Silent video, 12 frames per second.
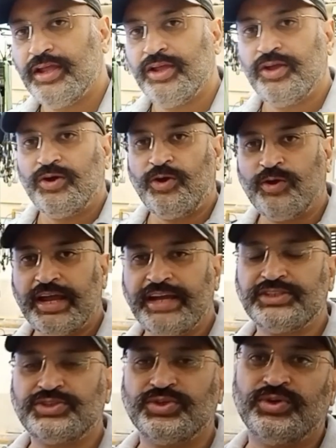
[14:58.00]
Alright,
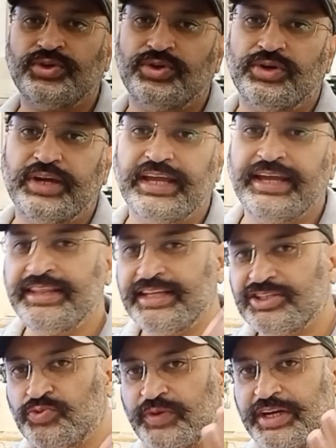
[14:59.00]
so in
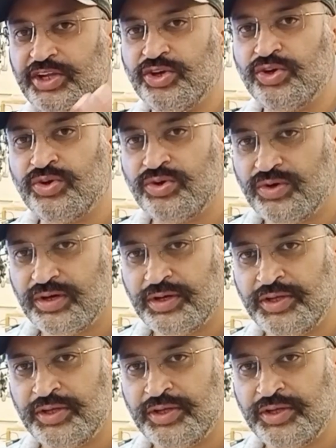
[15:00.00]
this video you